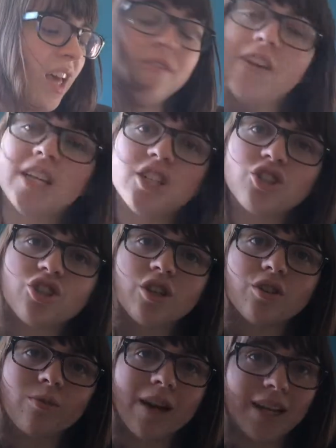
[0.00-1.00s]
Finished
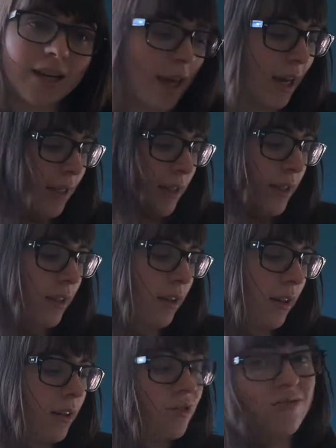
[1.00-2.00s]
Red at Night,
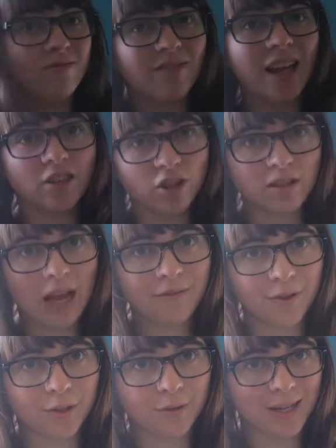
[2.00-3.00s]
like just
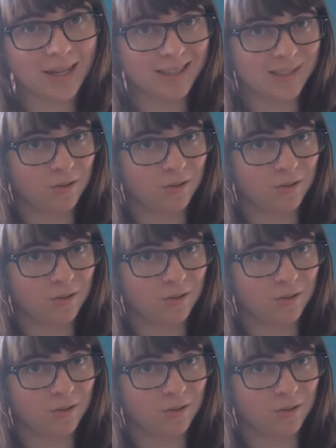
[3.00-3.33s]
after 3, because it